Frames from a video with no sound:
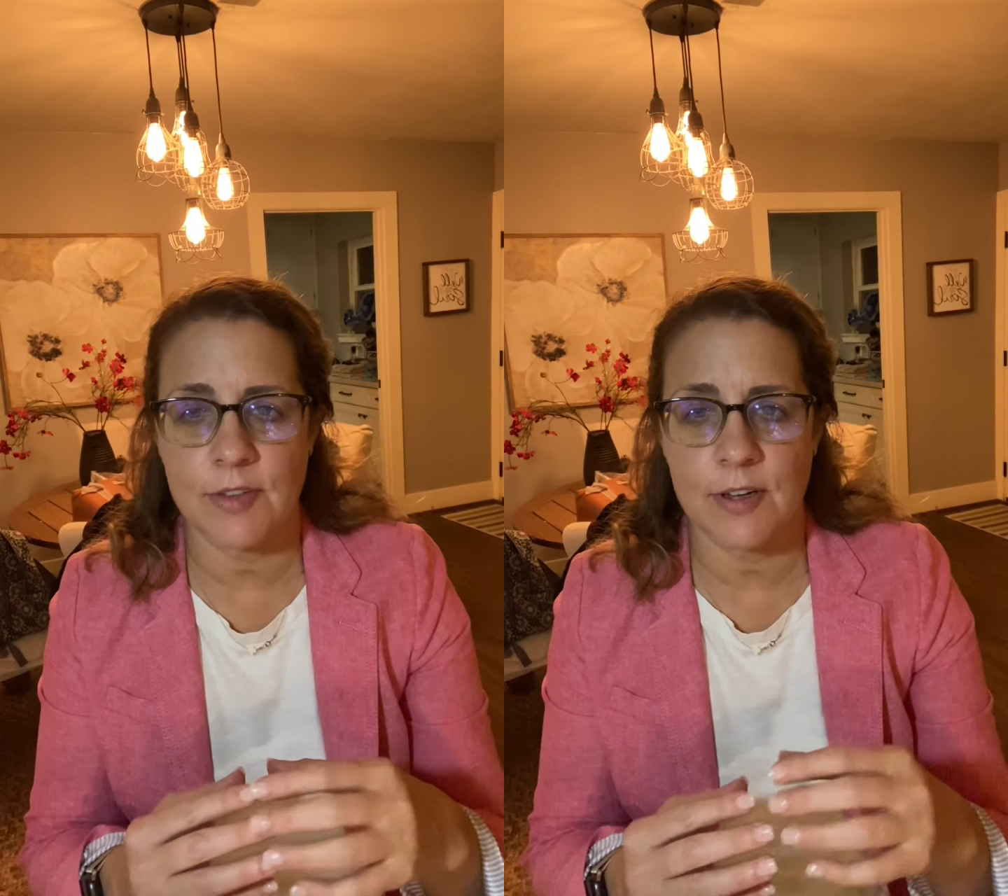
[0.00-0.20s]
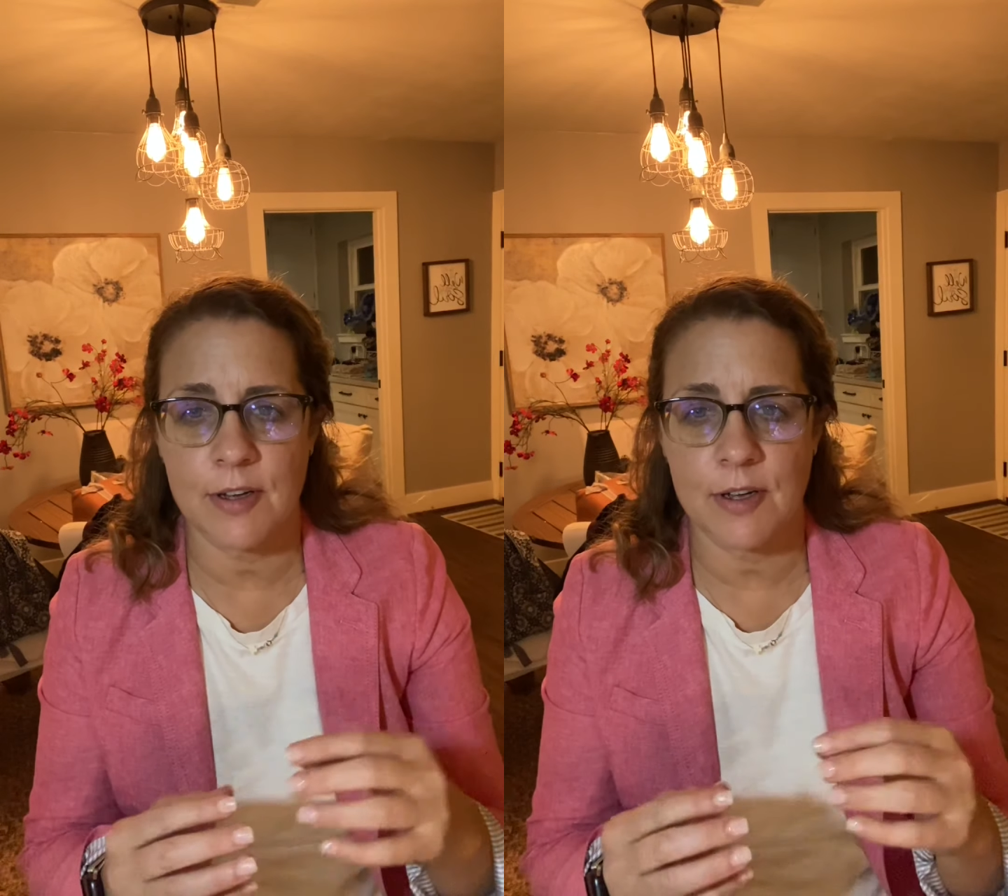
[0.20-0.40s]

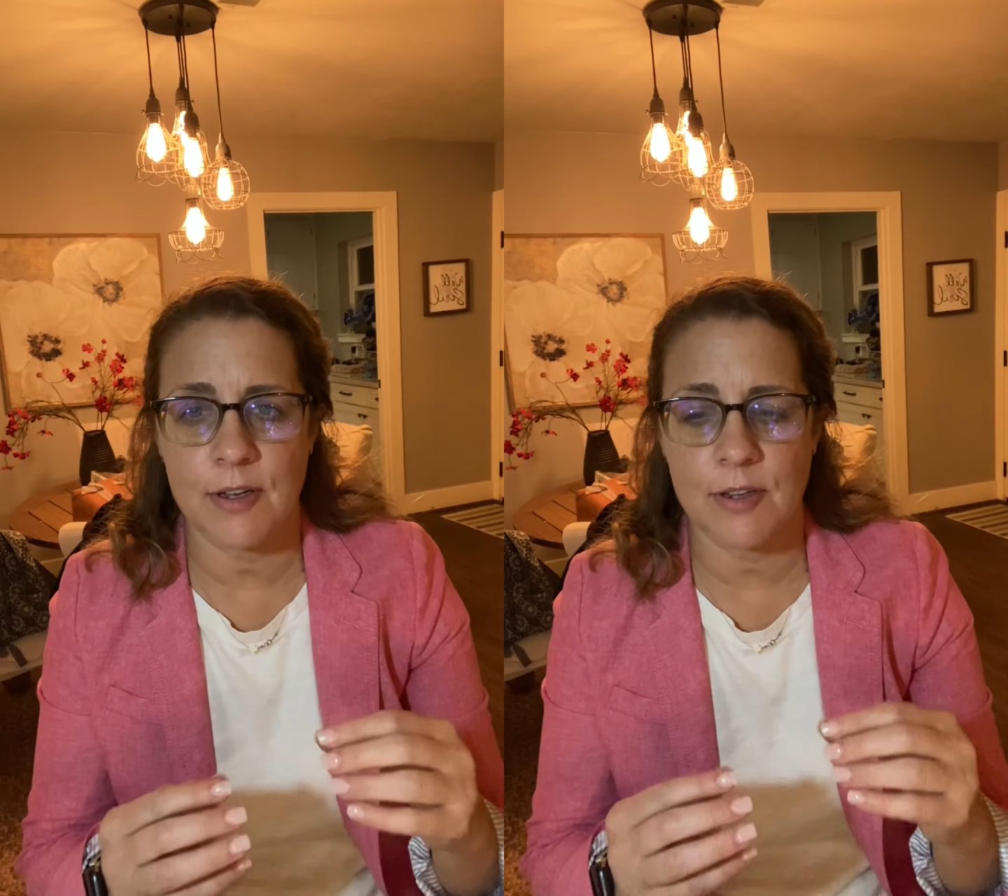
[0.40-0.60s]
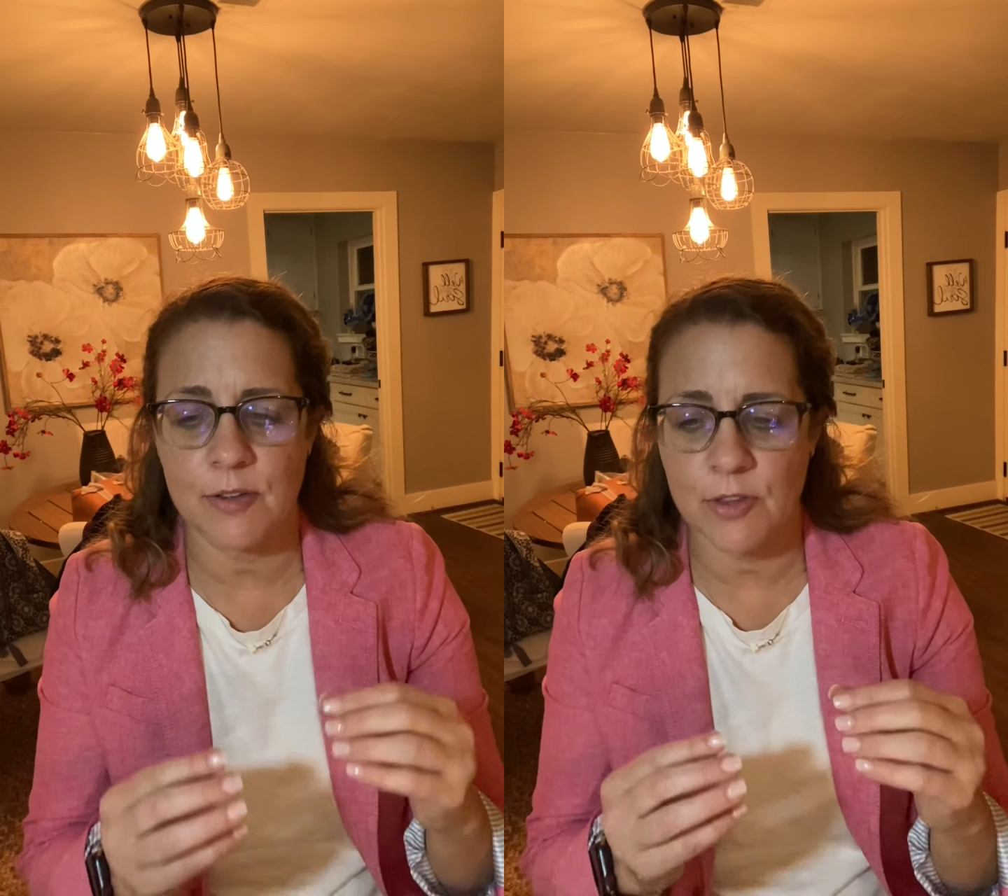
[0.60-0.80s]

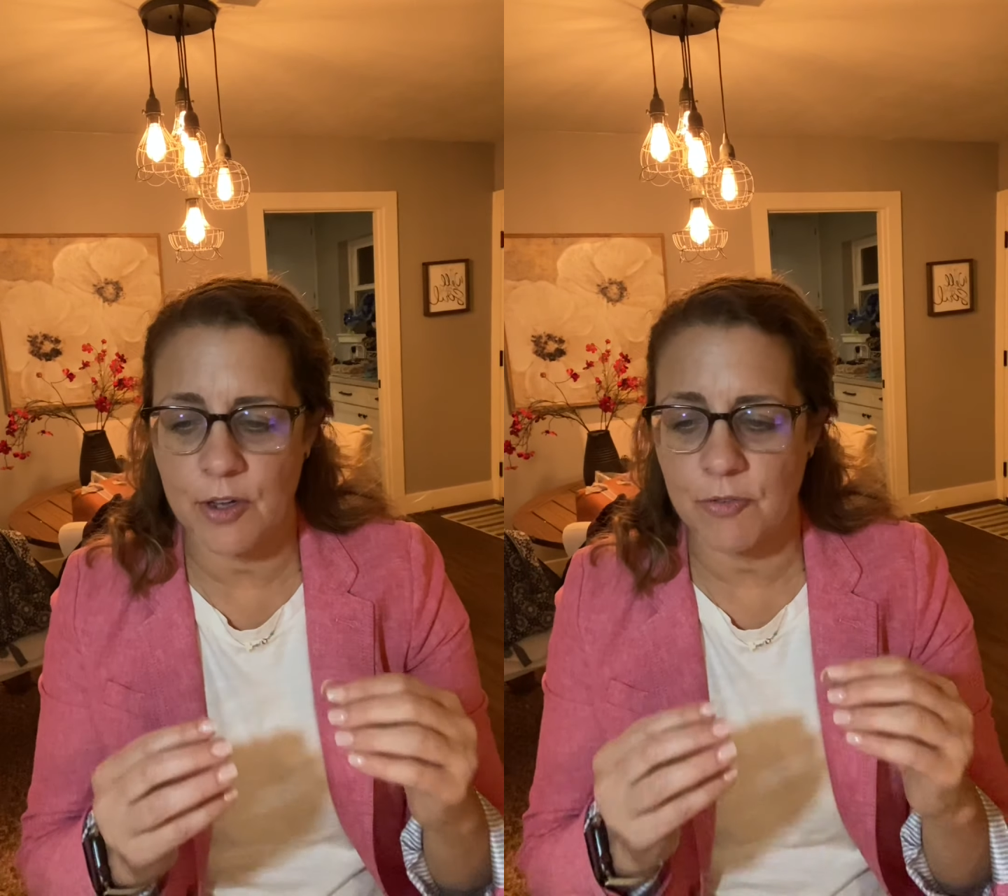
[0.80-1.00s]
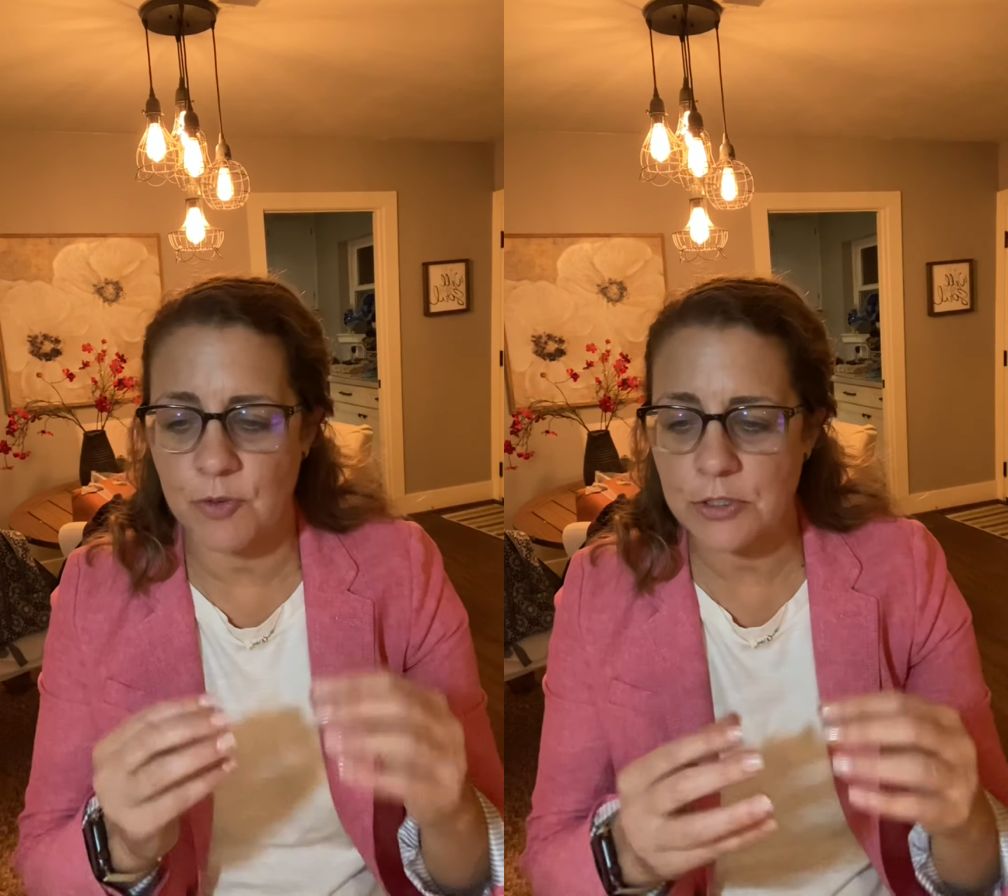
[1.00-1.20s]

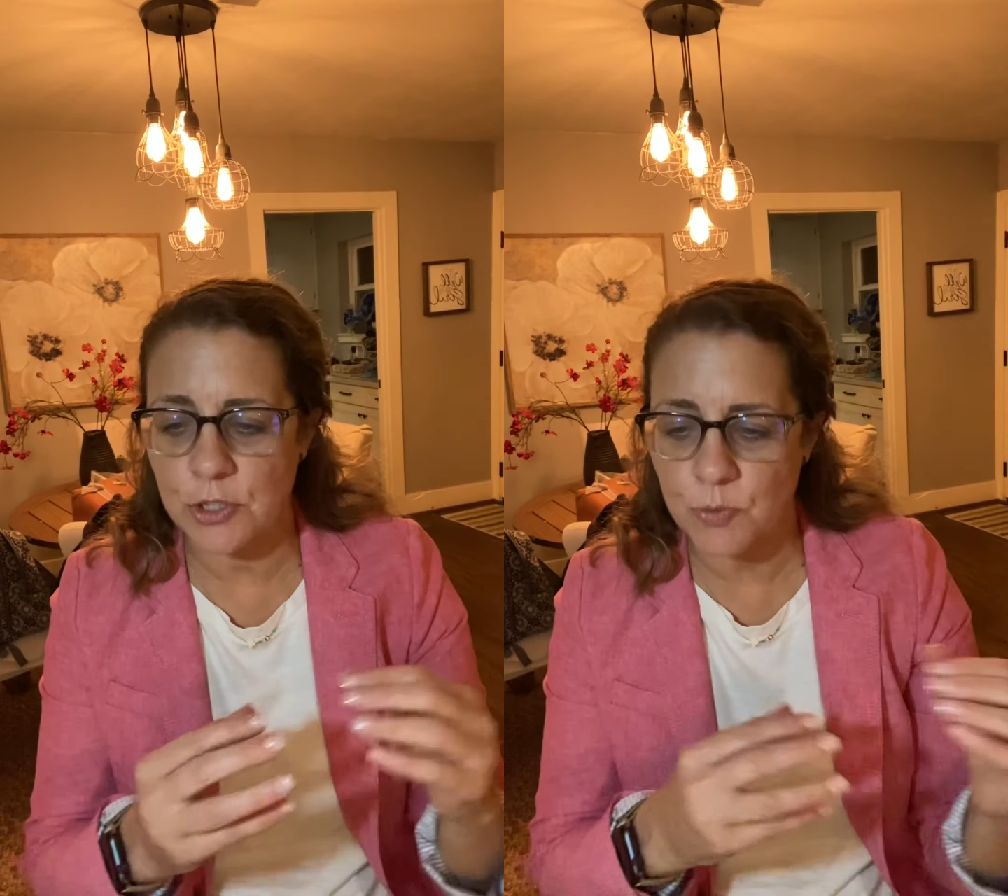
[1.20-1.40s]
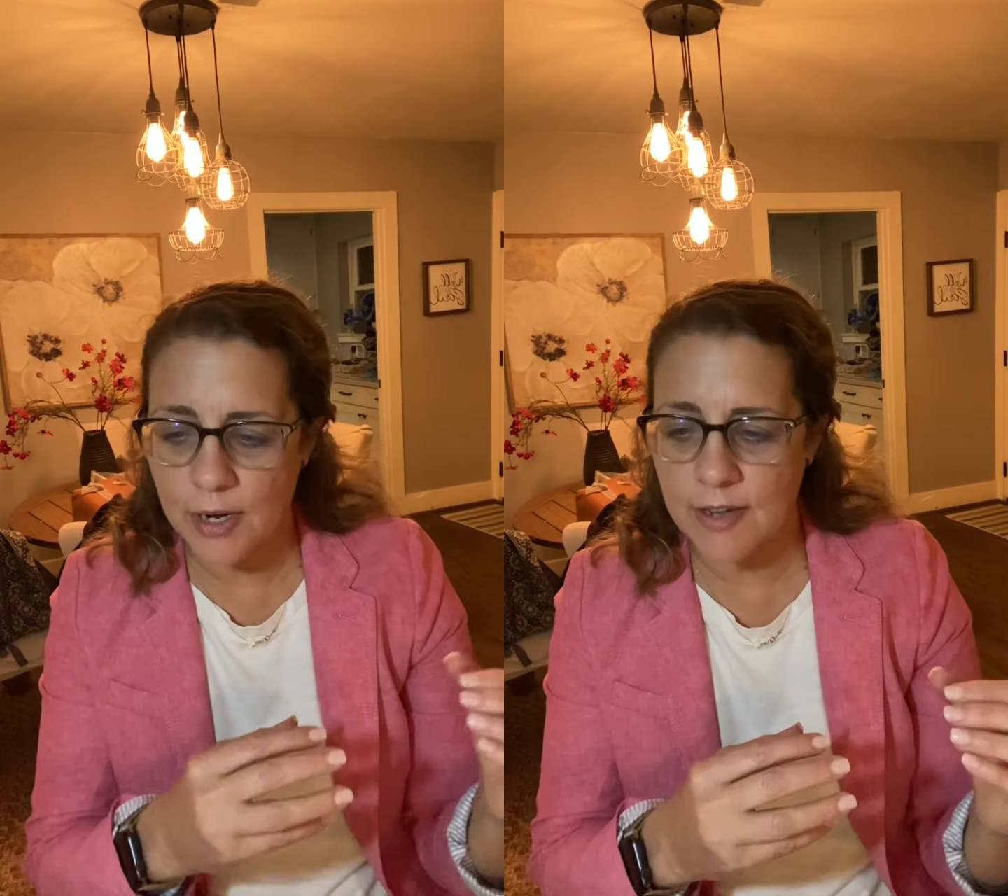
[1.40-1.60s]
the French
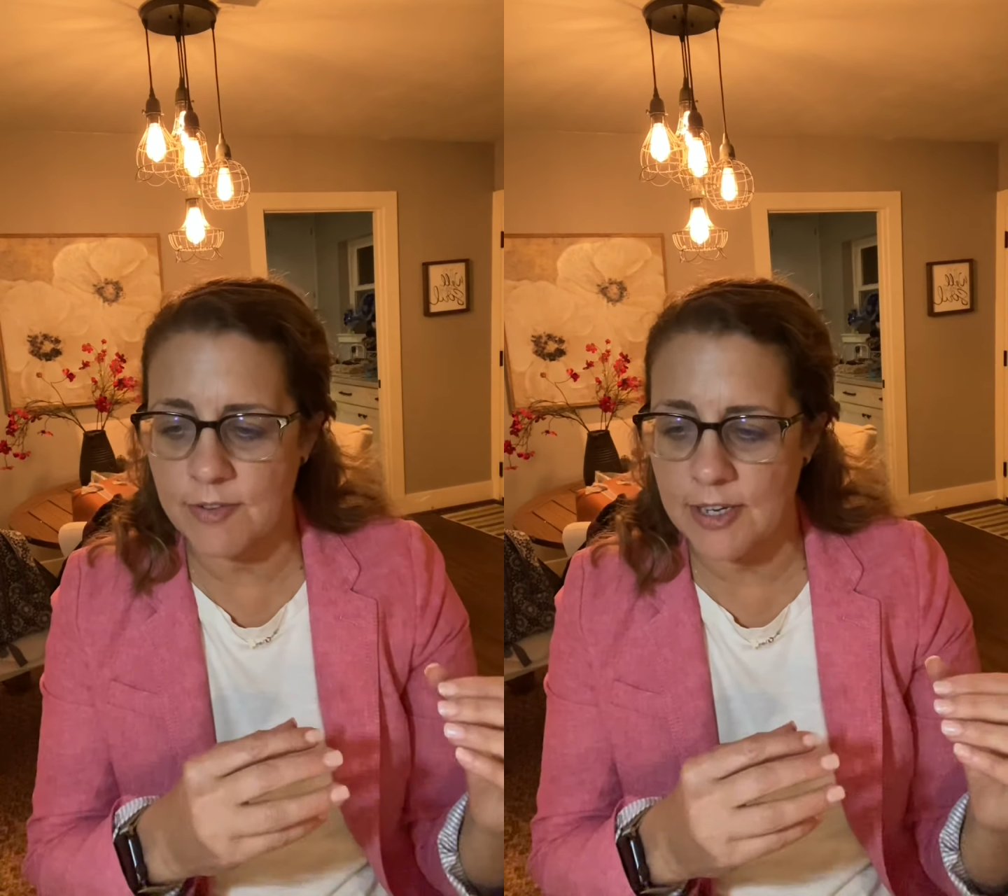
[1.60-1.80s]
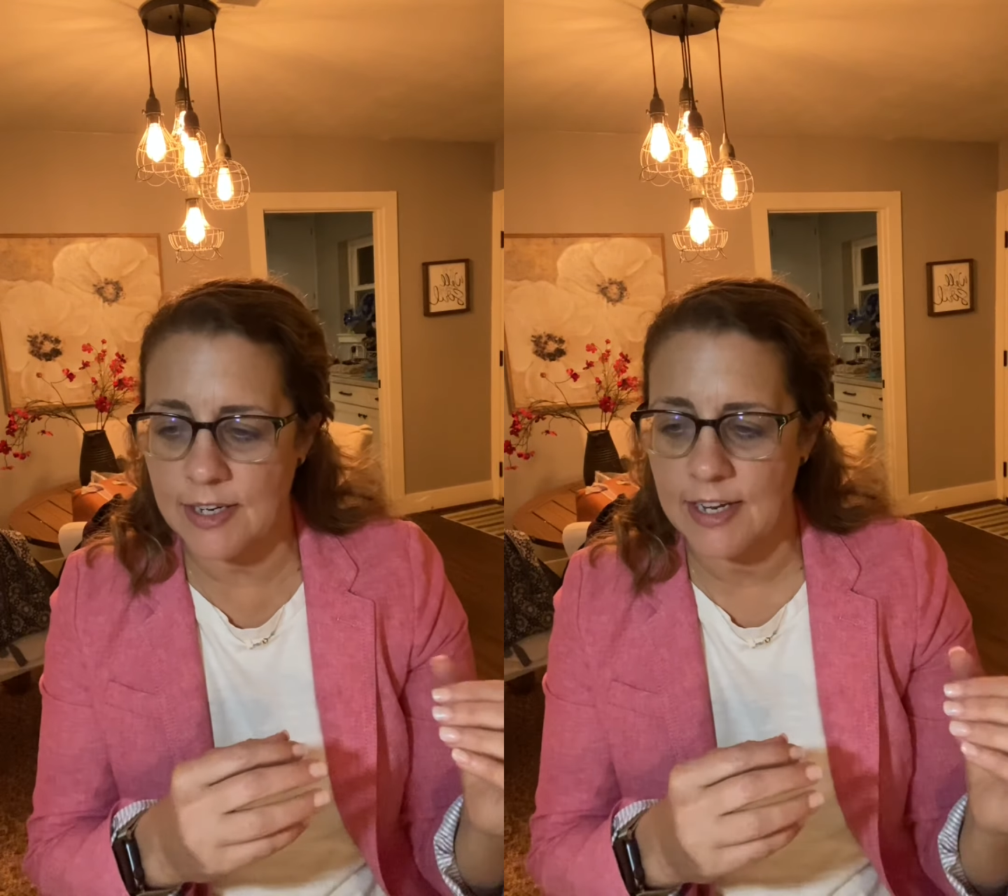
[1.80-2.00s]
and
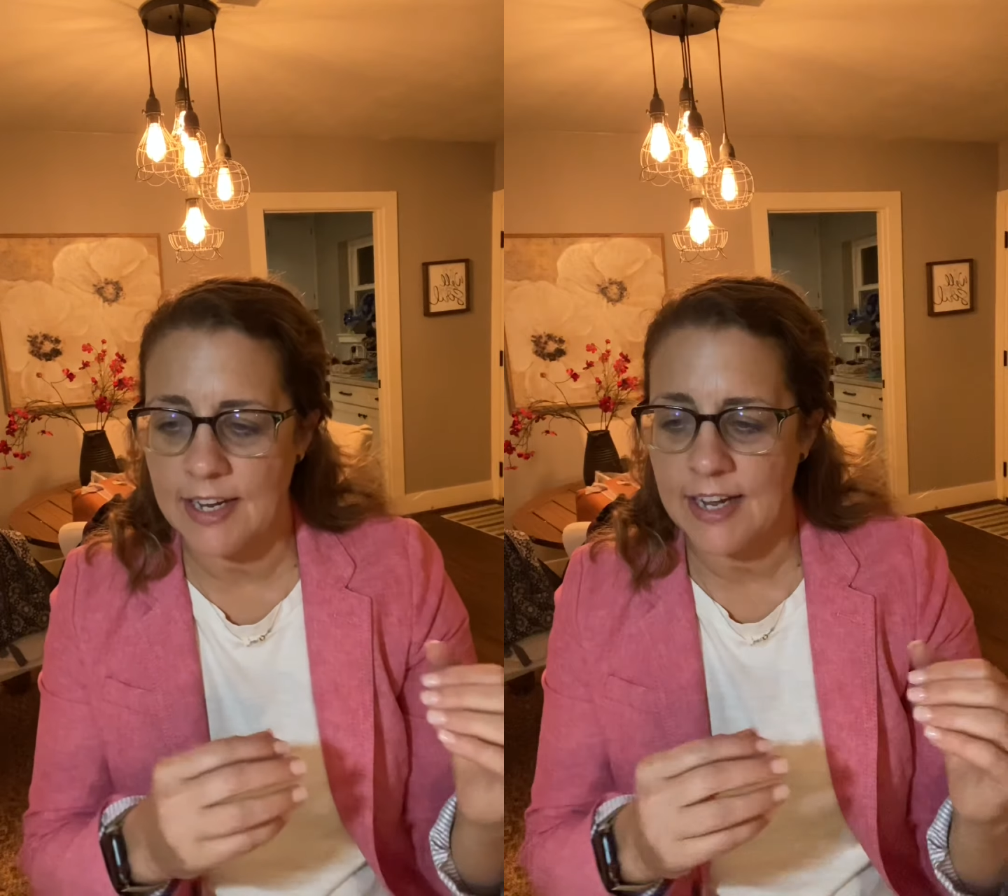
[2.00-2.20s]
Raven